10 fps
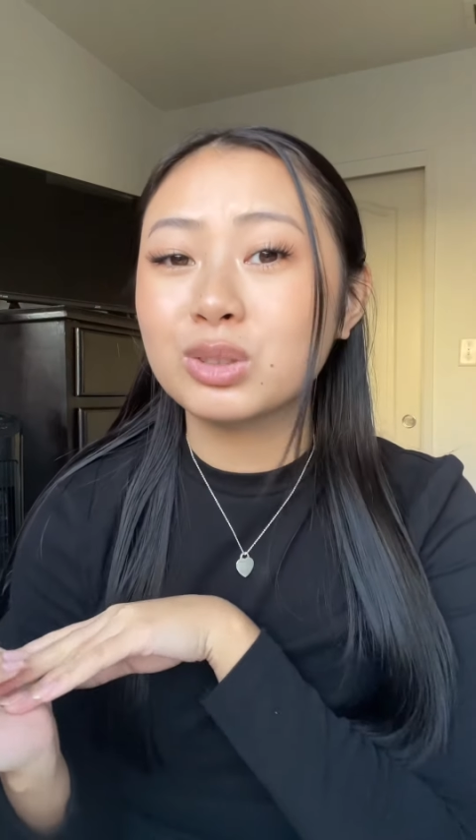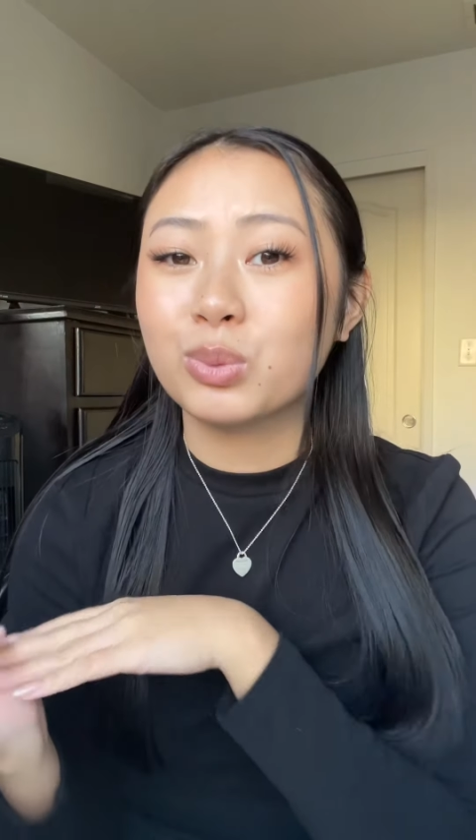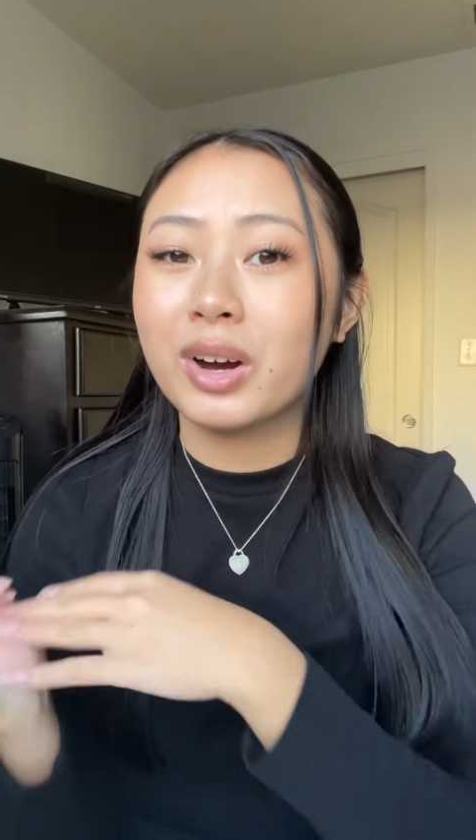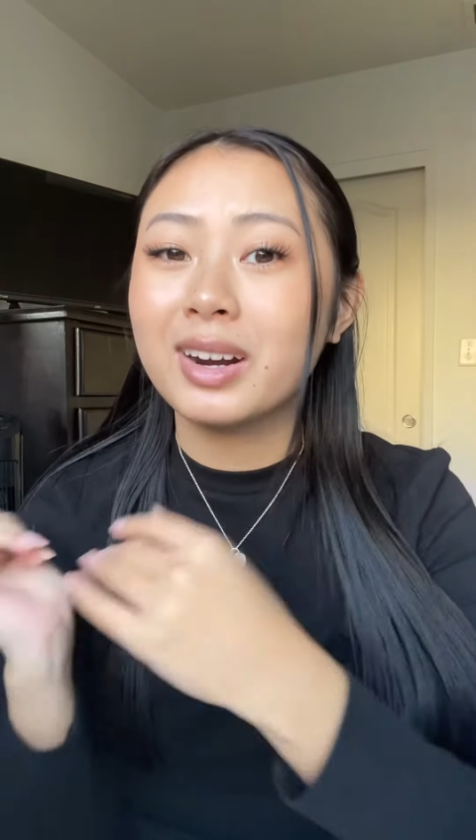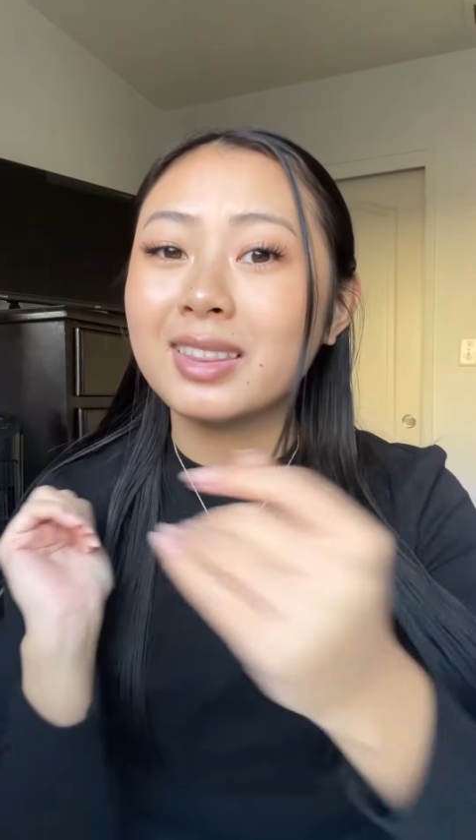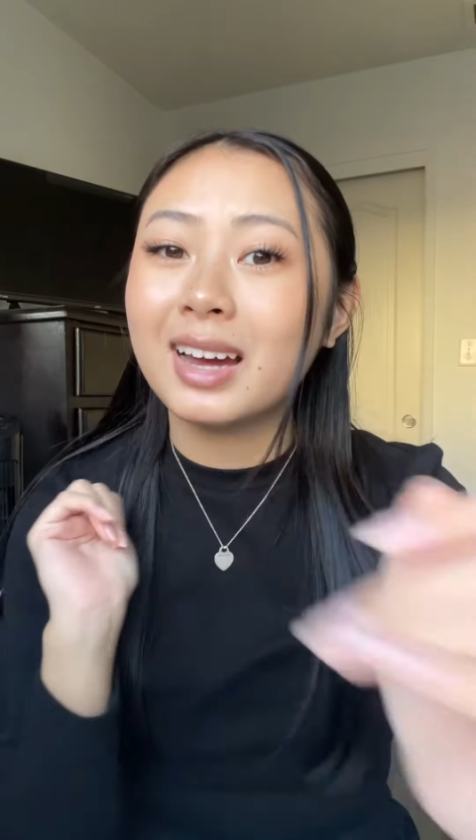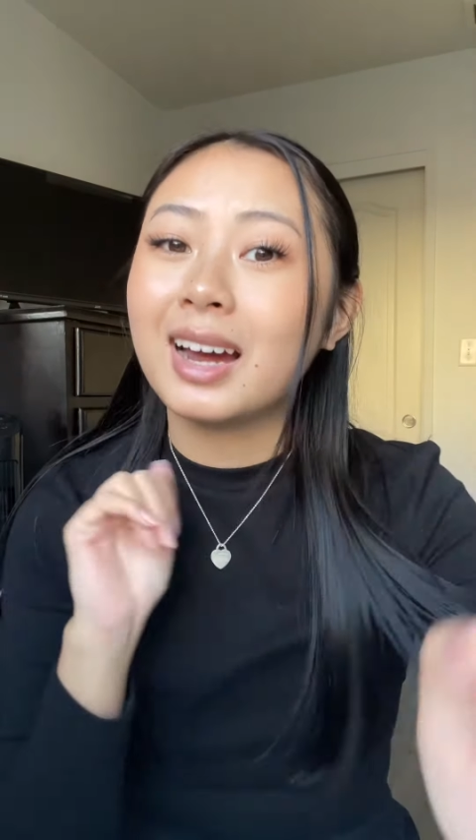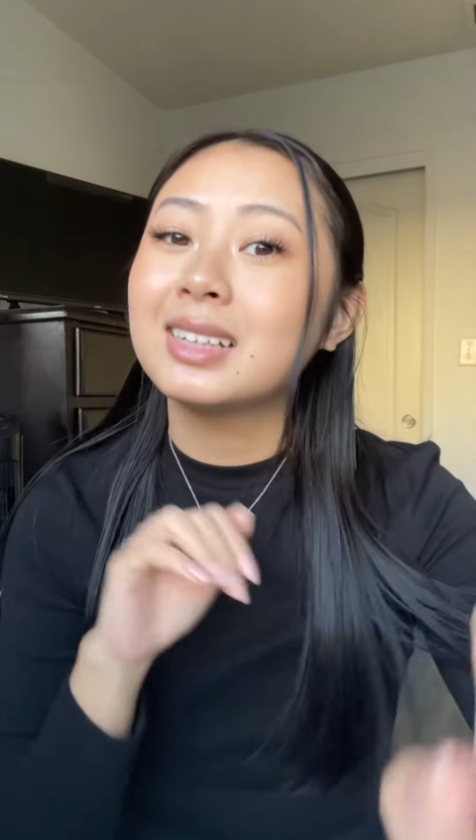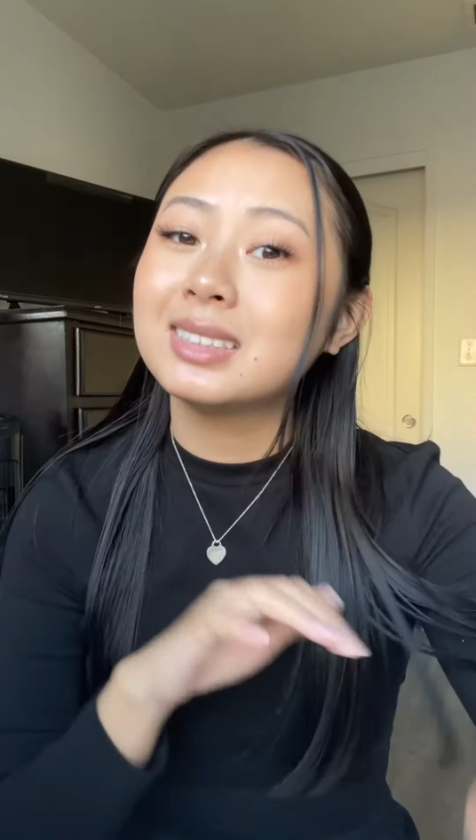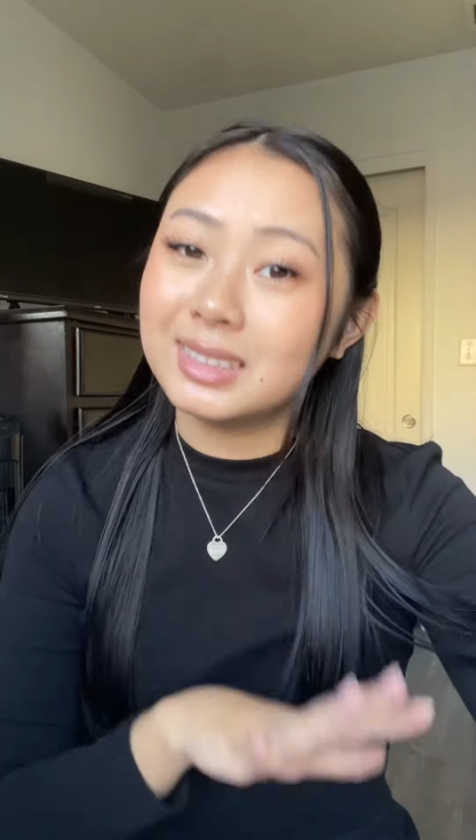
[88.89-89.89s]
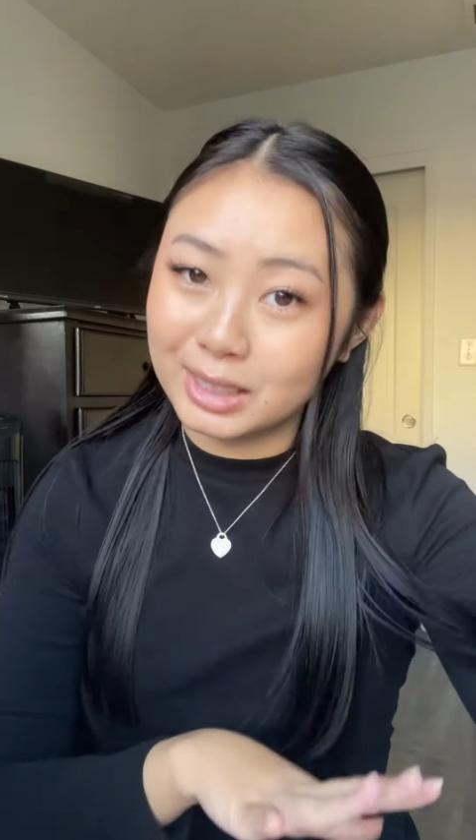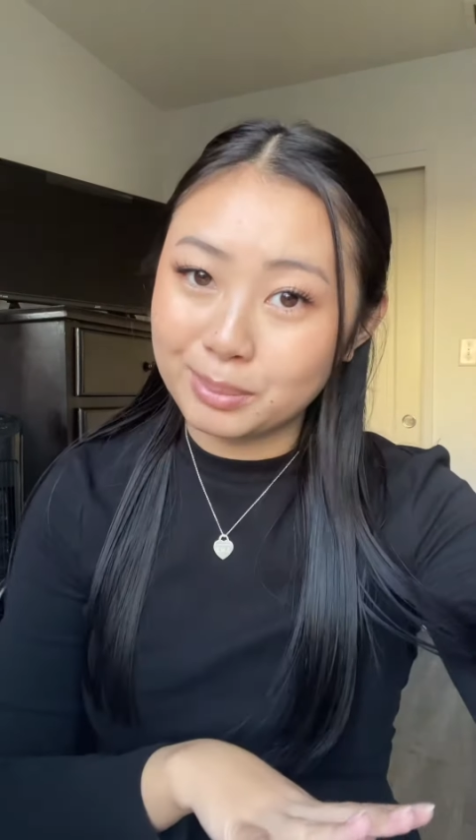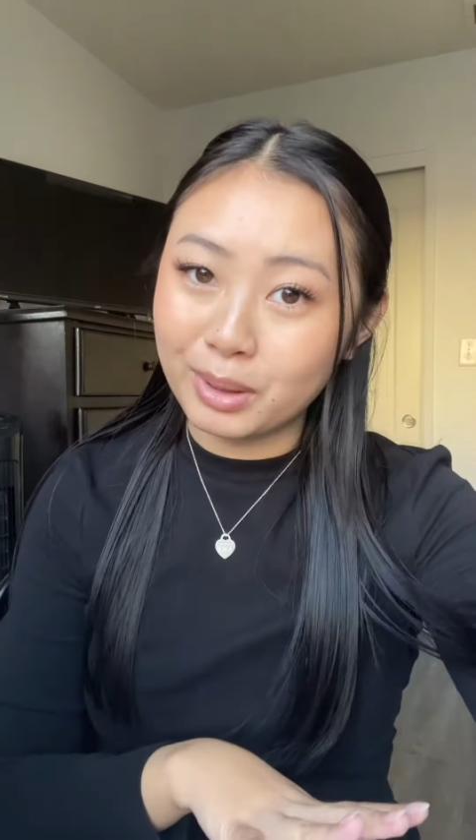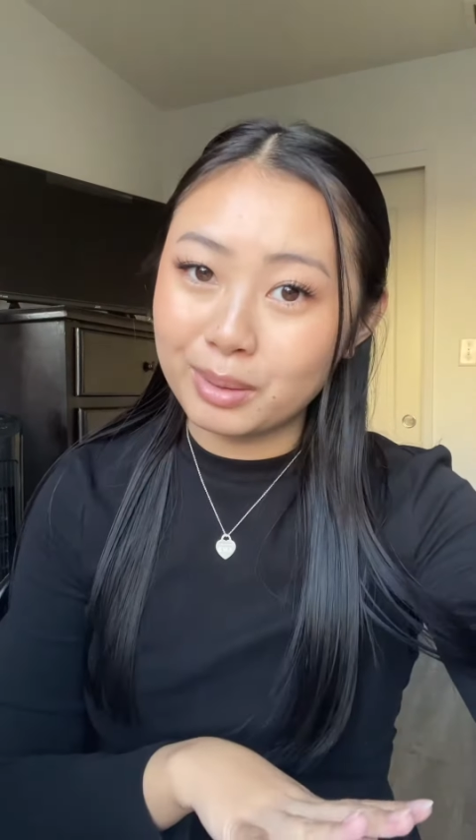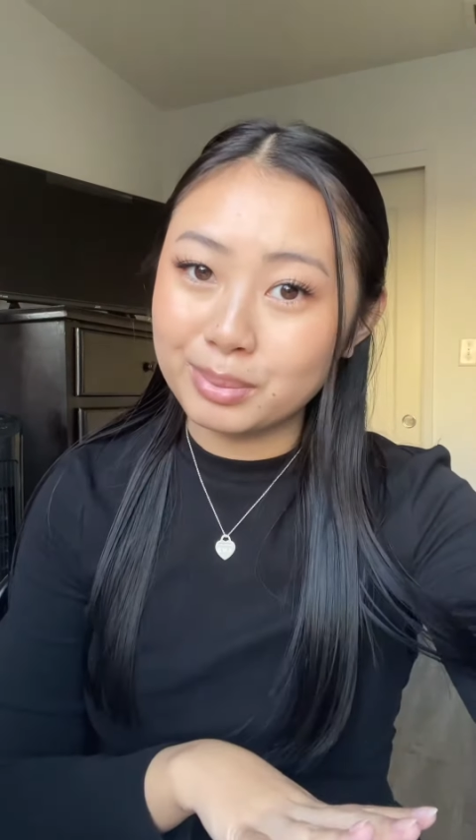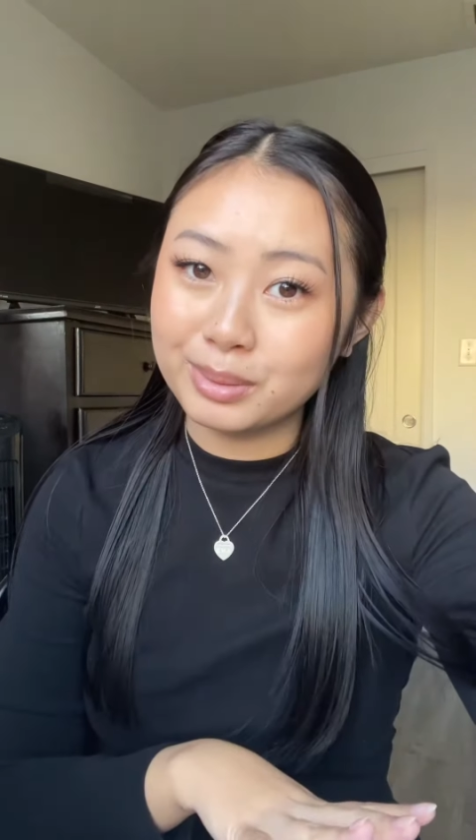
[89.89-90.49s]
one that didn't pop.